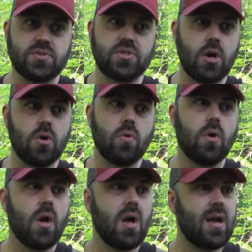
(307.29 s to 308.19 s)
So
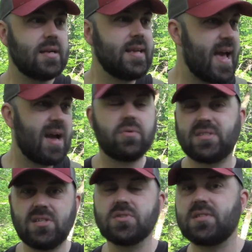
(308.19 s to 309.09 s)
yeah, it would
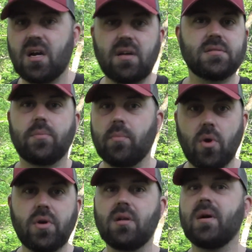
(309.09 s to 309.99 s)
still suck if someone
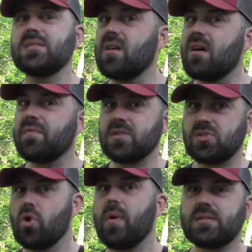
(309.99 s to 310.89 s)
broke into my stuff and
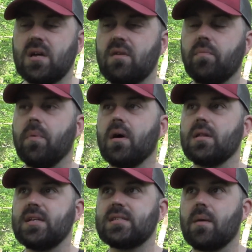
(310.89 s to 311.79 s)
stole my stuff, but
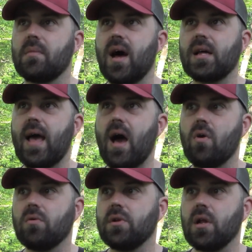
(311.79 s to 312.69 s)
at least I'm not
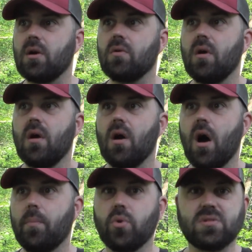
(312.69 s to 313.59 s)
out, you know,
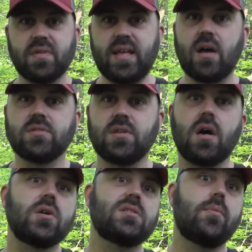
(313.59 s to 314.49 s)
upwards of $1,000.